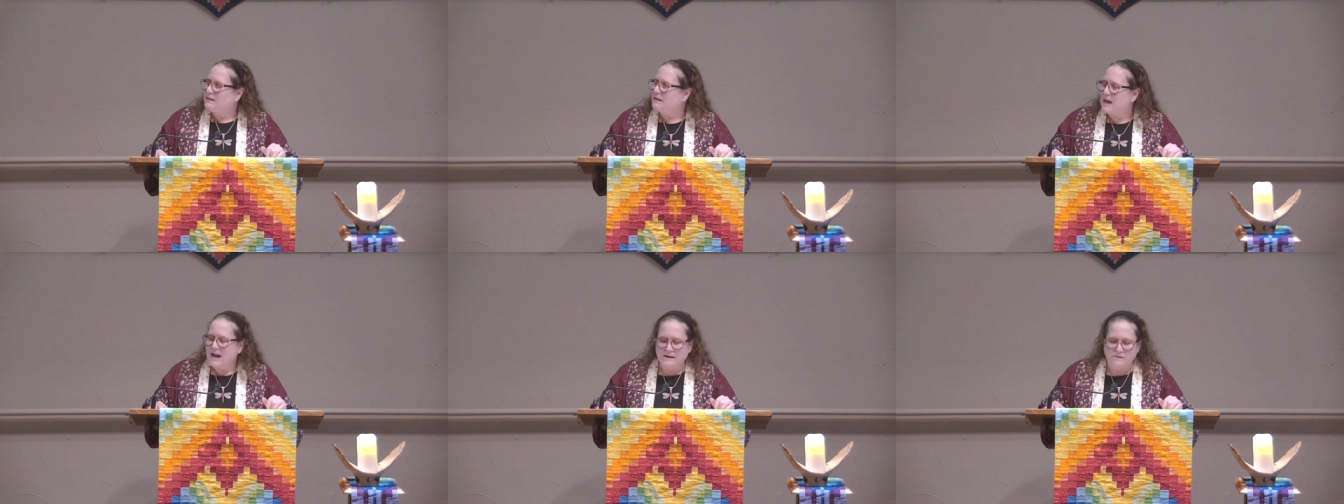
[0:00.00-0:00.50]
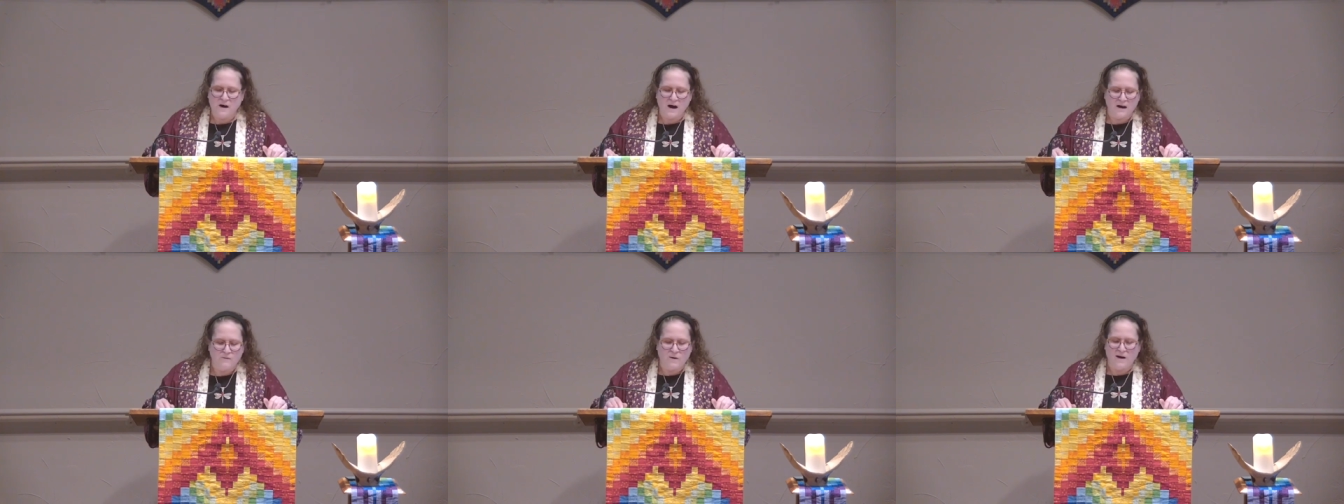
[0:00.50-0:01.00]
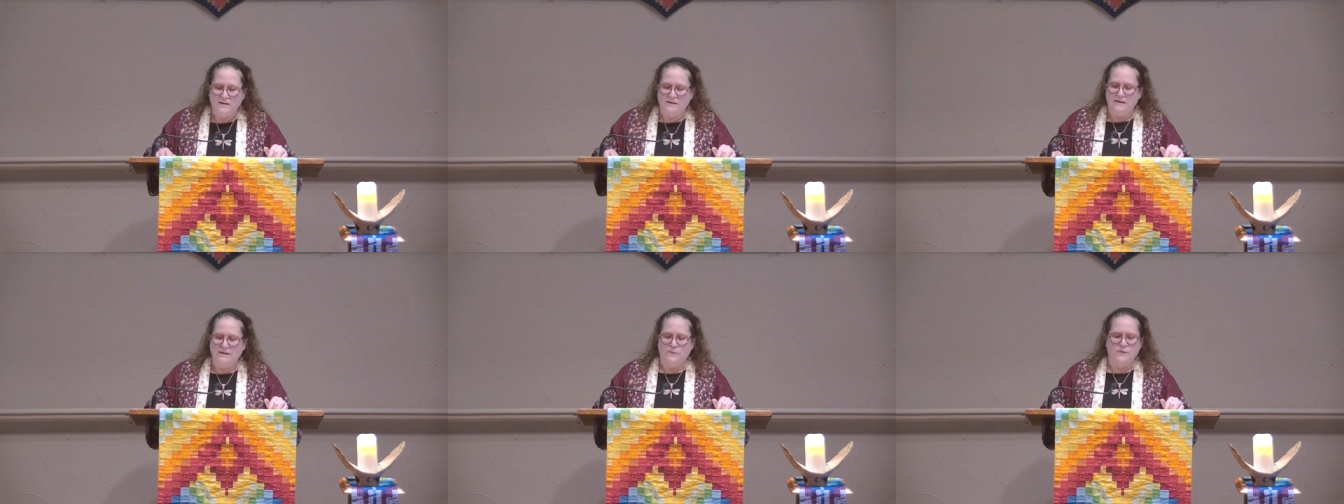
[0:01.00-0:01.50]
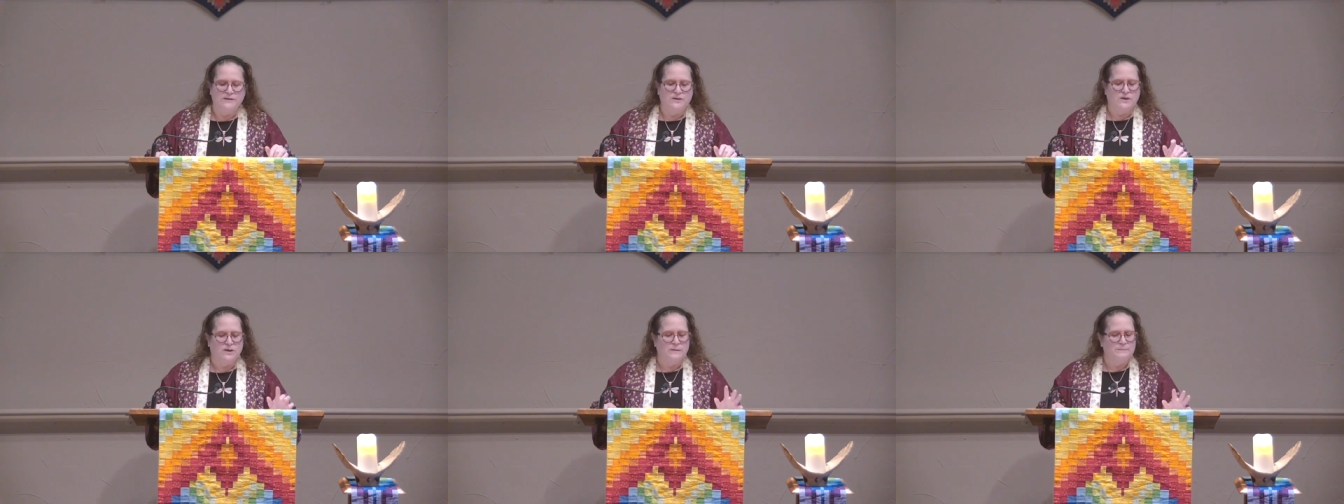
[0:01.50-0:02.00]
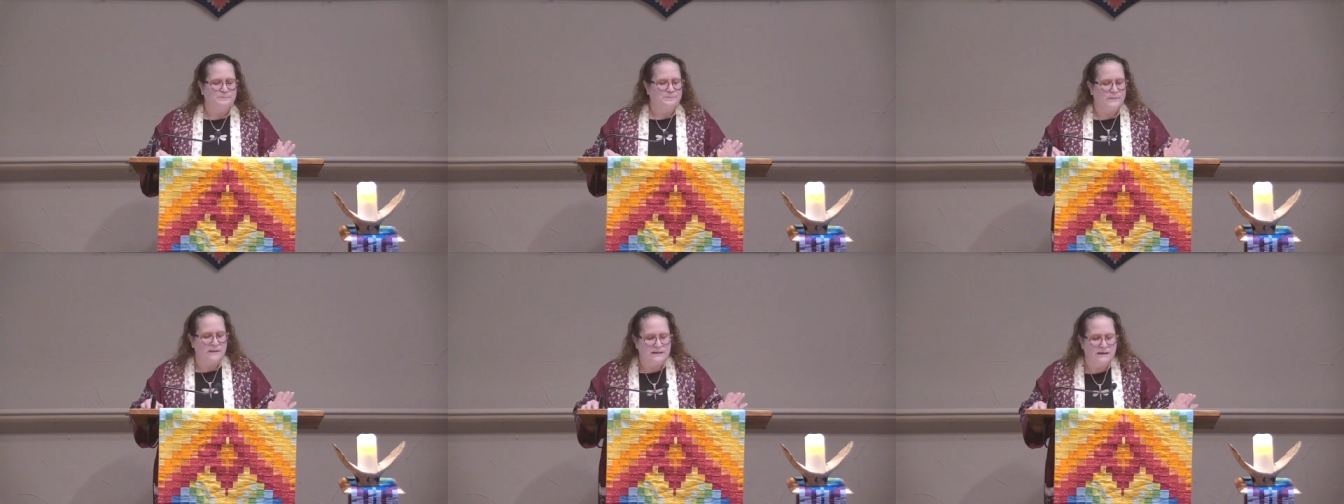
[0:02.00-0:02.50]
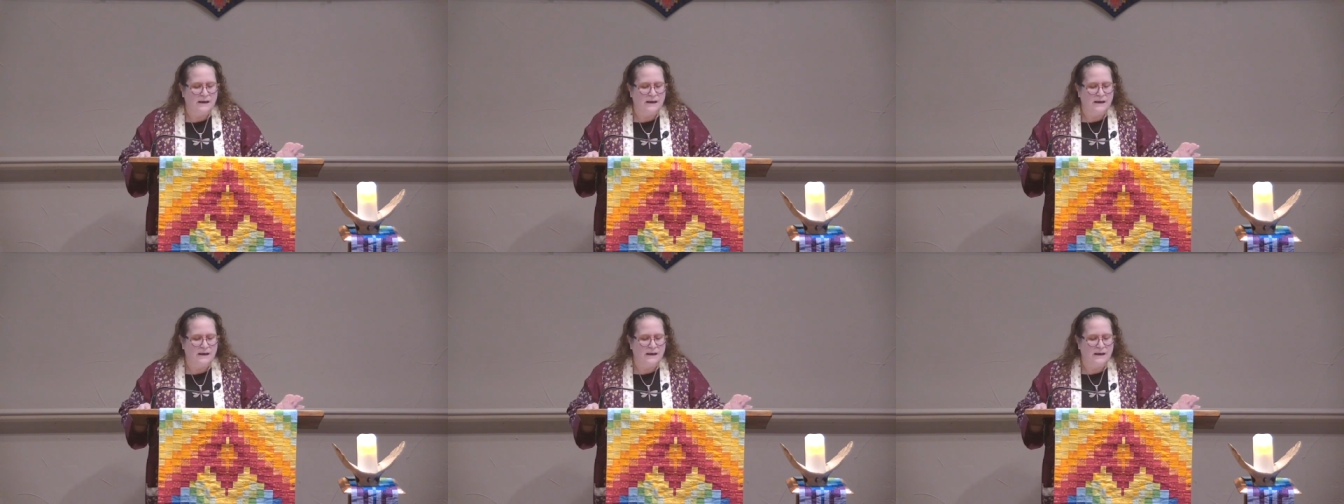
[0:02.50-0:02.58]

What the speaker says: the lack of hot water in the winter, the